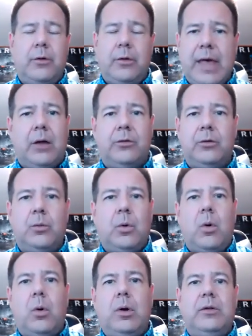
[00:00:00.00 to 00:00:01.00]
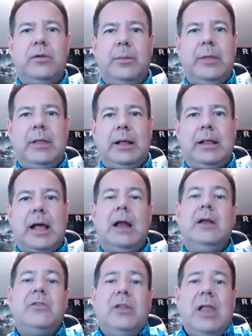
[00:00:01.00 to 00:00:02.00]
or 1,000 recordings, something like that.
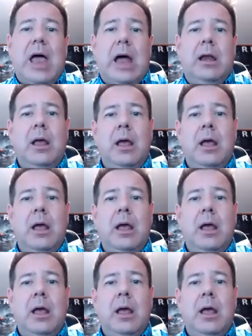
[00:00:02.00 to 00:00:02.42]
It's a lot.